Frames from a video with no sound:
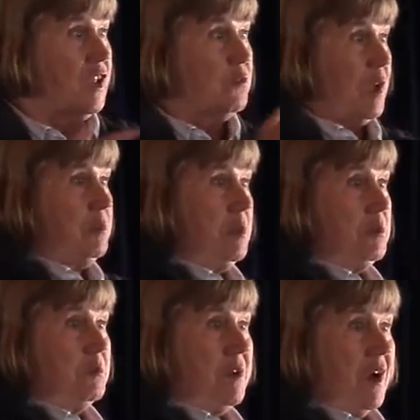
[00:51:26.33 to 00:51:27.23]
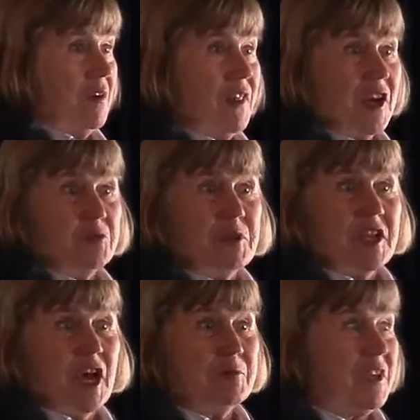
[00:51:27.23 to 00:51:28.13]
And white people uh, that are
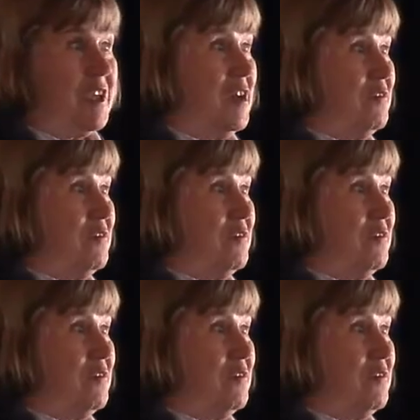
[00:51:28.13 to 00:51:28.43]
becoming